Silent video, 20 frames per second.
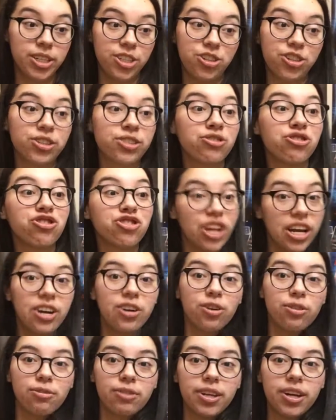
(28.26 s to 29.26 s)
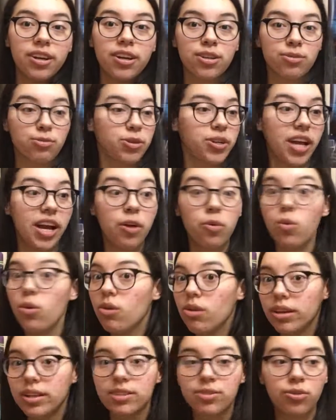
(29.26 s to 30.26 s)
just jetted over there because we're like,
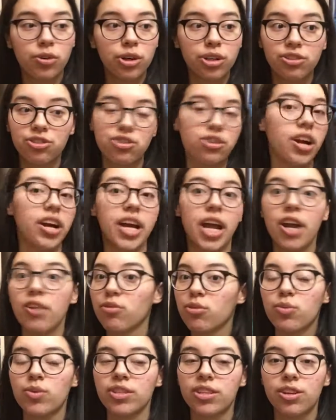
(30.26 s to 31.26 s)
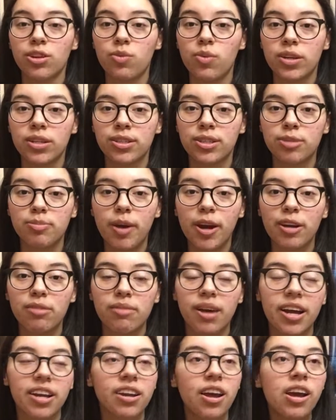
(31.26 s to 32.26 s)
well, it's 4th of July, everyone's gonna want to see
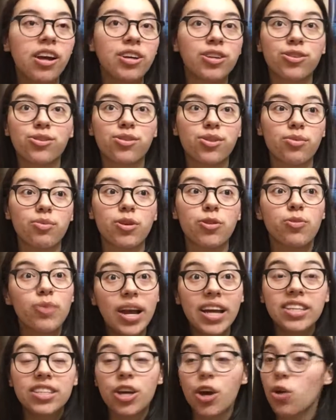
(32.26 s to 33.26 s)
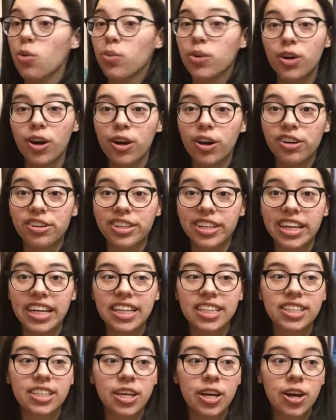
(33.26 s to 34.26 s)
Spider-Man. So then we went, we got our
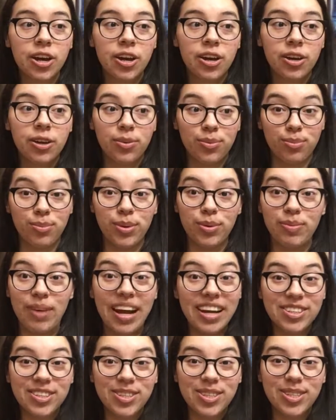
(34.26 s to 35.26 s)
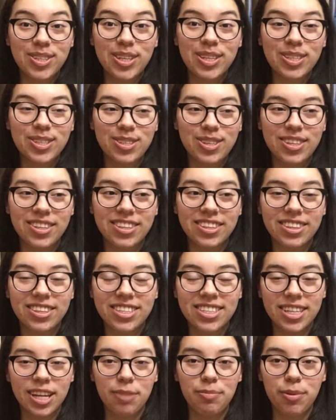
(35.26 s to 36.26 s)
tickets, we went into the
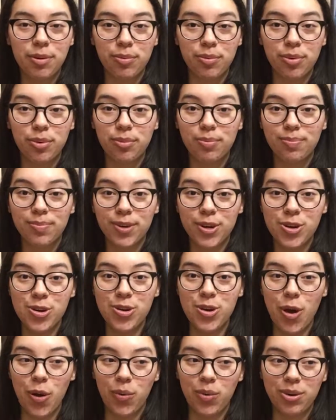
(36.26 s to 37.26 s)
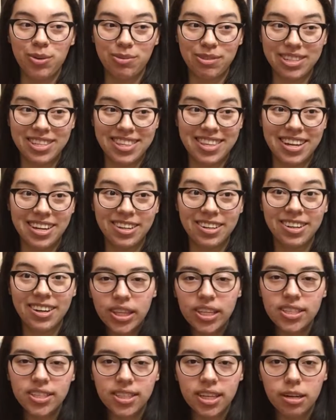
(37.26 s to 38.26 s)
cinema room, no one was there. At
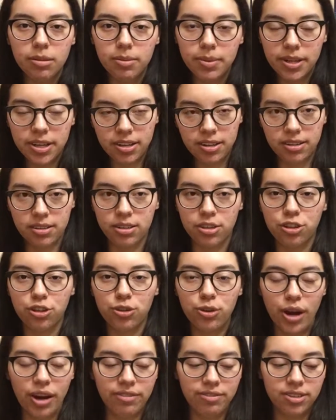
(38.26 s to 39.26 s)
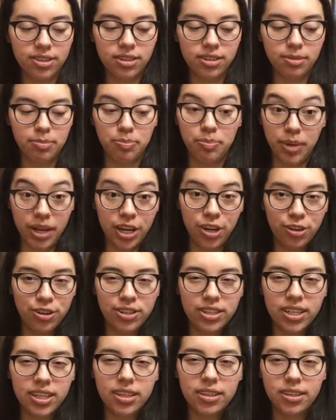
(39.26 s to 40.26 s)
this cinema, you have to pick your
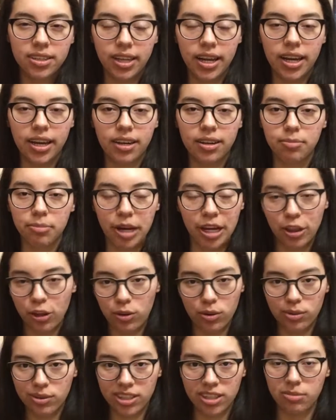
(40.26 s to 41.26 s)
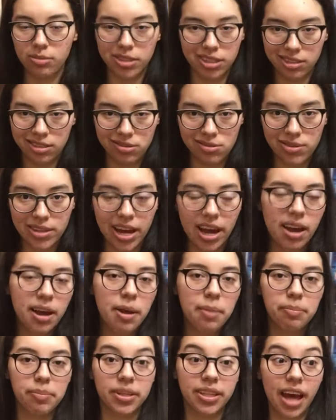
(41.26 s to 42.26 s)
seats, like my local cinema doesn't do that,
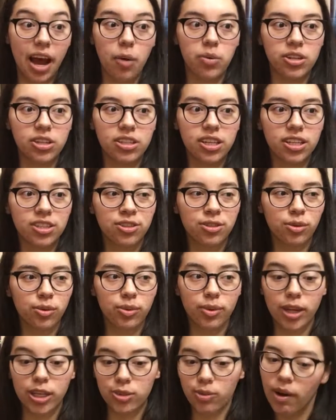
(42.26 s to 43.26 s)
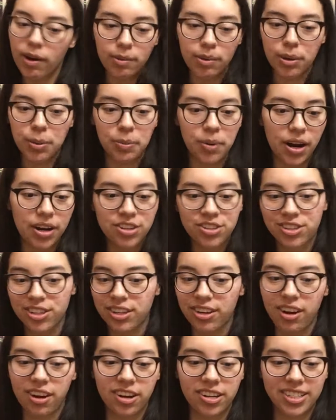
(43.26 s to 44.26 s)
but that one did, so that's why we rushed
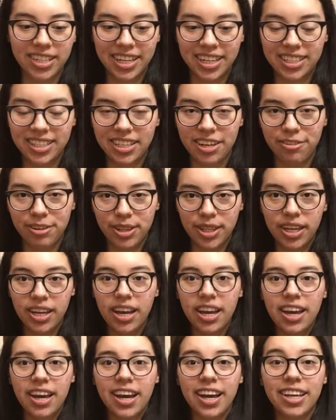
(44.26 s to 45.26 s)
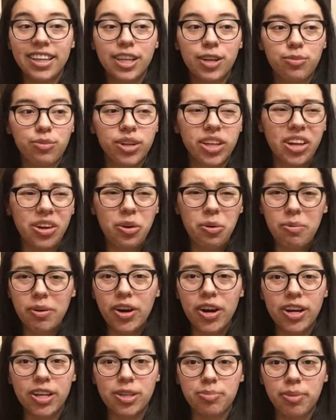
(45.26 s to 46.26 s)
and got our tickets and everything. And then we're like, oh my
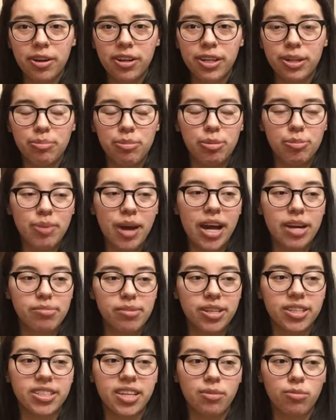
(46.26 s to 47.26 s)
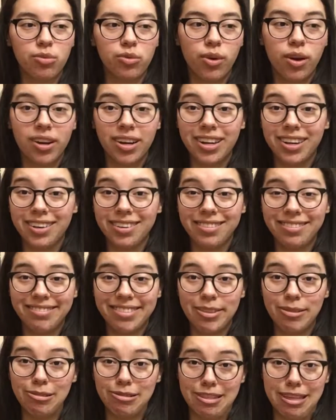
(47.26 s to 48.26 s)
god, it's probably gonna be packed by the time we walk in.
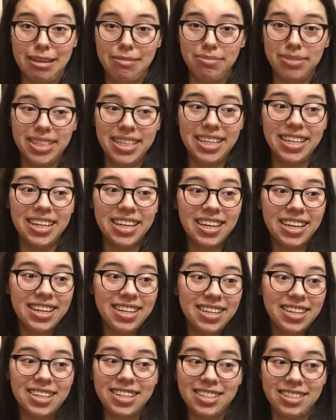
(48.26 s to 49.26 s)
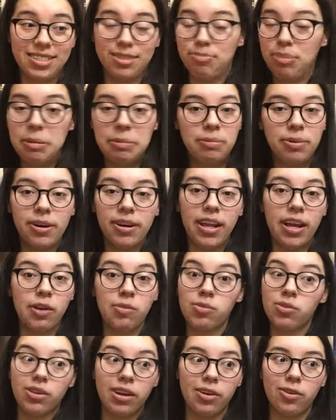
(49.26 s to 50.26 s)
It was empty, because people are like,
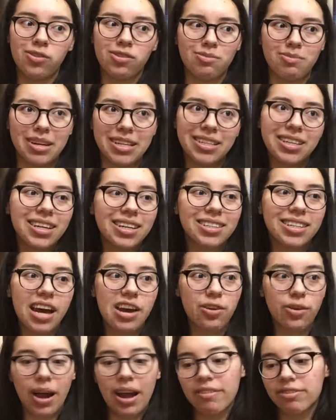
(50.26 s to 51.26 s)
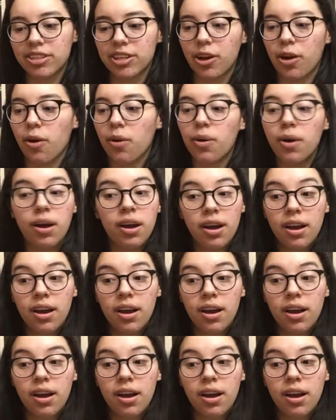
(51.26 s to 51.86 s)
well, I ordered my tickets, I don't have to go.